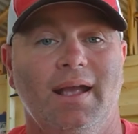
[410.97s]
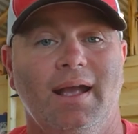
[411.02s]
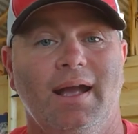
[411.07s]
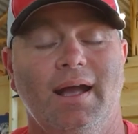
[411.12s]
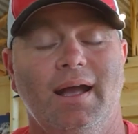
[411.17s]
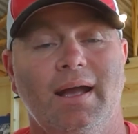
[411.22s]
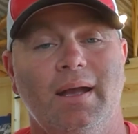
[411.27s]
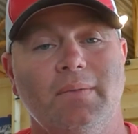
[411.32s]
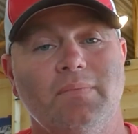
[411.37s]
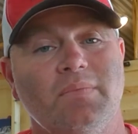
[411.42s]

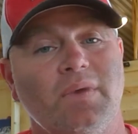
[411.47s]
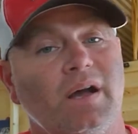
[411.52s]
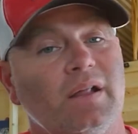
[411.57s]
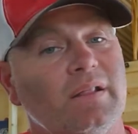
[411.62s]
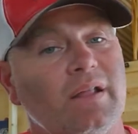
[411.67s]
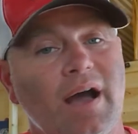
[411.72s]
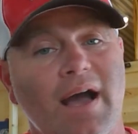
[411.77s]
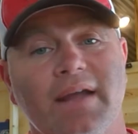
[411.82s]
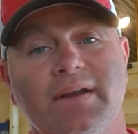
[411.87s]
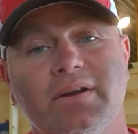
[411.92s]
A
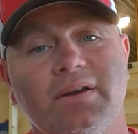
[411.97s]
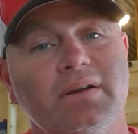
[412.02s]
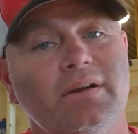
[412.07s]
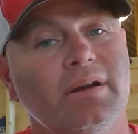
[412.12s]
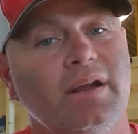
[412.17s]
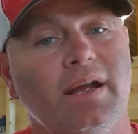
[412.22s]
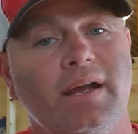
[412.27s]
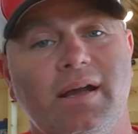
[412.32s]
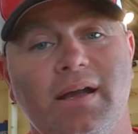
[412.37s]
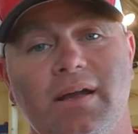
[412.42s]

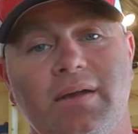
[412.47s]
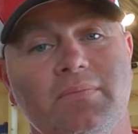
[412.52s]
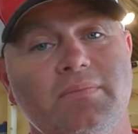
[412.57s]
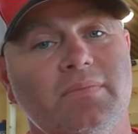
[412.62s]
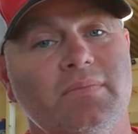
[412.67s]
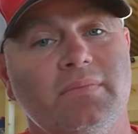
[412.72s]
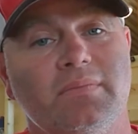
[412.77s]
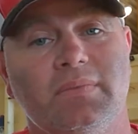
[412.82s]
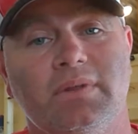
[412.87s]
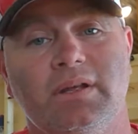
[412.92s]

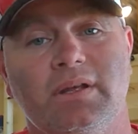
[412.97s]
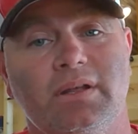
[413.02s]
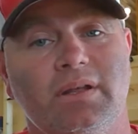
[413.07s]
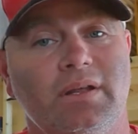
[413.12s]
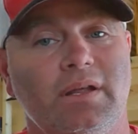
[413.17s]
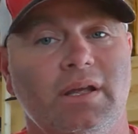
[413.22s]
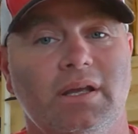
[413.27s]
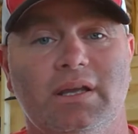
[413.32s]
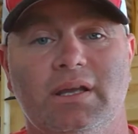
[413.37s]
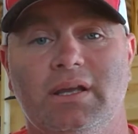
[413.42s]
liner
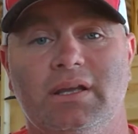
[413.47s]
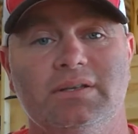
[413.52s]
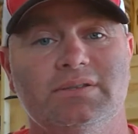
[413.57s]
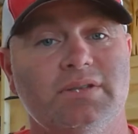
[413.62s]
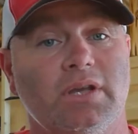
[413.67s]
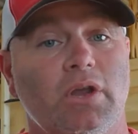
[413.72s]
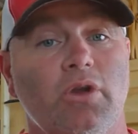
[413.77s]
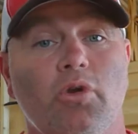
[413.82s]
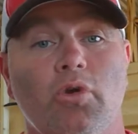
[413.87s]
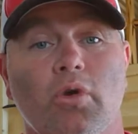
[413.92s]
is
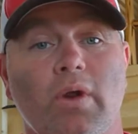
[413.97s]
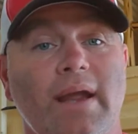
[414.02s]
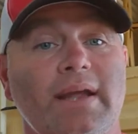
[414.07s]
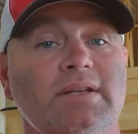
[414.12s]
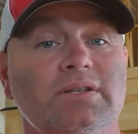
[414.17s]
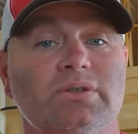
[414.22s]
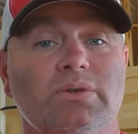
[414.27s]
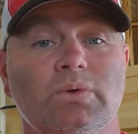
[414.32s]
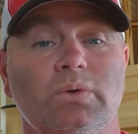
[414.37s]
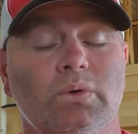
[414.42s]
a
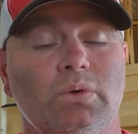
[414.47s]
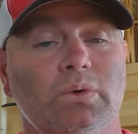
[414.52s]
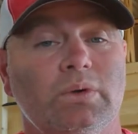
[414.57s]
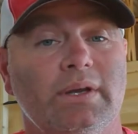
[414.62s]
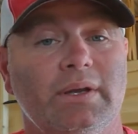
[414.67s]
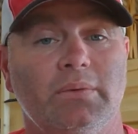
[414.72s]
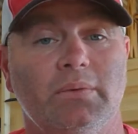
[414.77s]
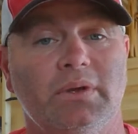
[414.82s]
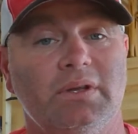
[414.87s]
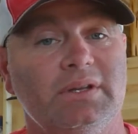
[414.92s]
great tool.
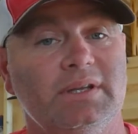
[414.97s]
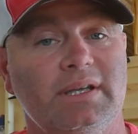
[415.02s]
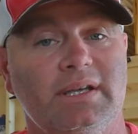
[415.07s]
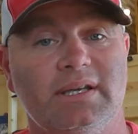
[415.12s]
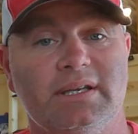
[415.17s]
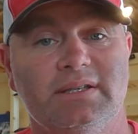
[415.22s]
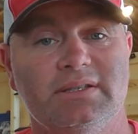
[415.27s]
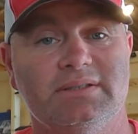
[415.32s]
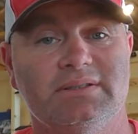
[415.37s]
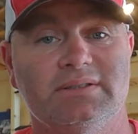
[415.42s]
It really
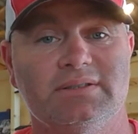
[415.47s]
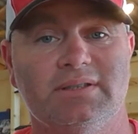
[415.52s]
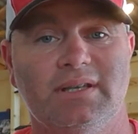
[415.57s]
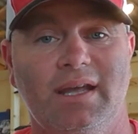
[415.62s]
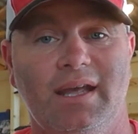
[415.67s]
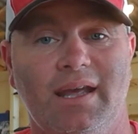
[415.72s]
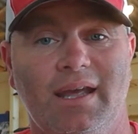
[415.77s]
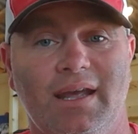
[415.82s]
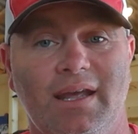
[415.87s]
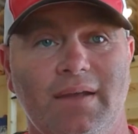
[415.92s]
is.
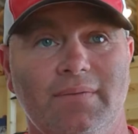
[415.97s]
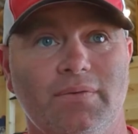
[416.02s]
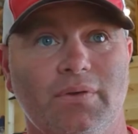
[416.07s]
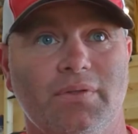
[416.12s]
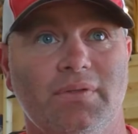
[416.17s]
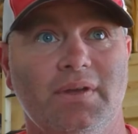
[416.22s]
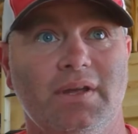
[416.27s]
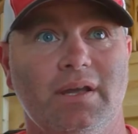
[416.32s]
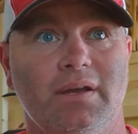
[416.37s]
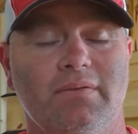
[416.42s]
If you'll
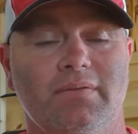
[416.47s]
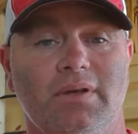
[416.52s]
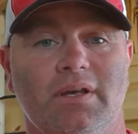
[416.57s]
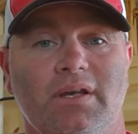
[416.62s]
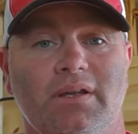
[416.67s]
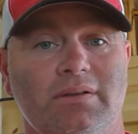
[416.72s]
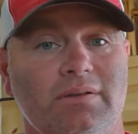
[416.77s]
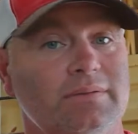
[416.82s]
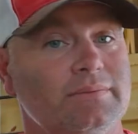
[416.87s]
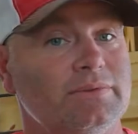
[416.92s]
think of
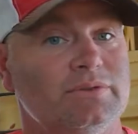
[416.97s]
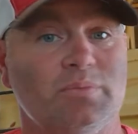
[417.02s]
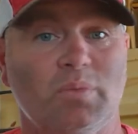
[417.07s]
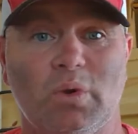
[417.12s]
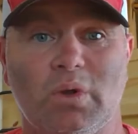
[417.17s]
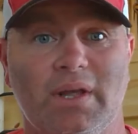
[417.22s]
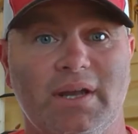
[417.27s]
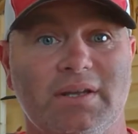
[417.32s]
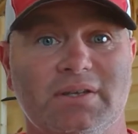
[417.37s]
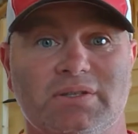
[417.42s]
it, it's
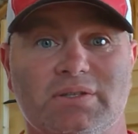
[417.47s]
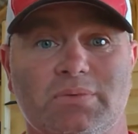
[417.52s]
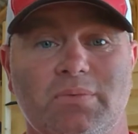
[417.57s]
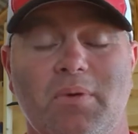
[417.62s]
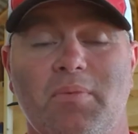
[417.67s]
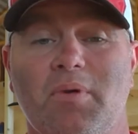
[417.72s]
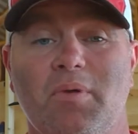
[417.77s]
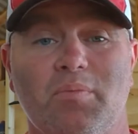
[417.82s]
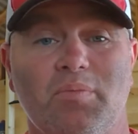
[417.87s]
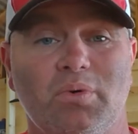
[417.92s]
more like a
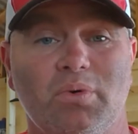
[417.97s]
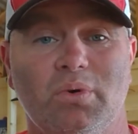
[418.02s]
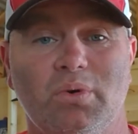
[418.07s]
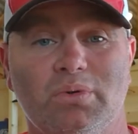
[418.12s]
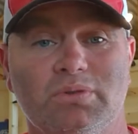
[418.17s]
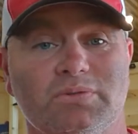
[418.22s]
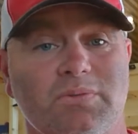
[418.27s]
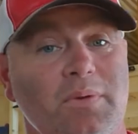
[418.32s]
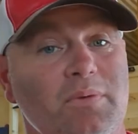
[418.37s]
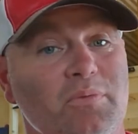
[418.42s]
swimming
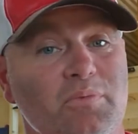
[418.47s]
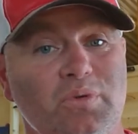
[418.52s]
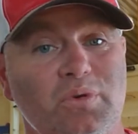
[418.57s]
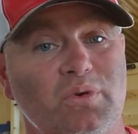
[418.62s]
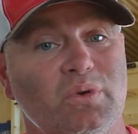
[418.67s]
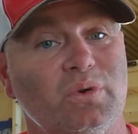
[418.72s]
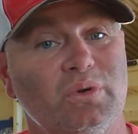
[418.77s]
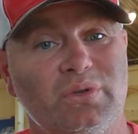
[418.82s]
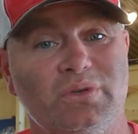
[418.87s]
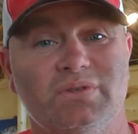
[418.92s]
pool. Swimming
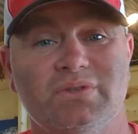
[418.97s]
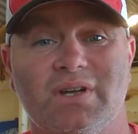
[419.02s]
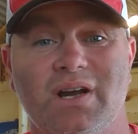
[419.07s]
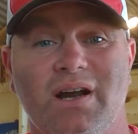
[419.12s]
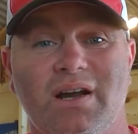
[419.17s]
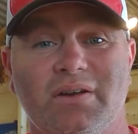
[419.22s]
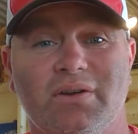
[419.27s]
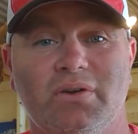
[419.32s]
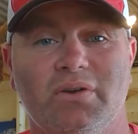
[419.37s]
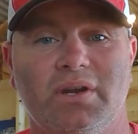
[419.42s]
pool use
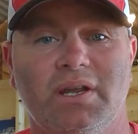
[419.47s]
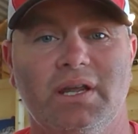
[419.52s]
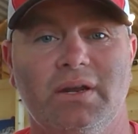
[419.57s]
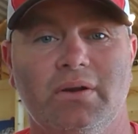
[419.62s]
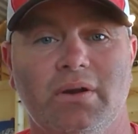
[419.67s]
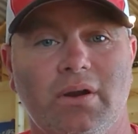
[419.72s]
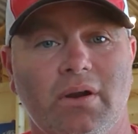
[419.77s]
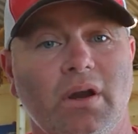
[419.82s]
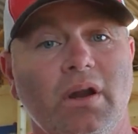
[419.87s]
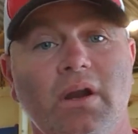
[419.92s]
concrete
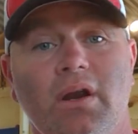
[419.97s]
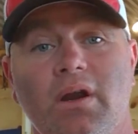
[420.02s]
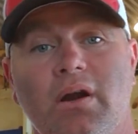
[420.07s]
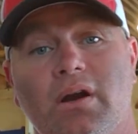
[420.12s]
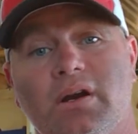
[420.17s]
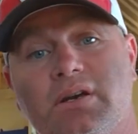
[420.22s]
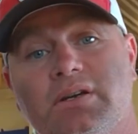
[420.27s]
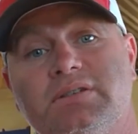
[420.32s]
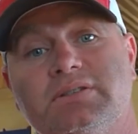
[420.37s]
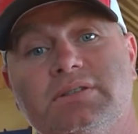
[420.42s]
or
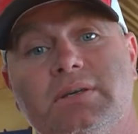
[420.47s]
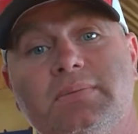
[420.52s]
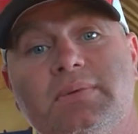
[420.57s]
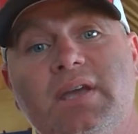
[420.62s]
in some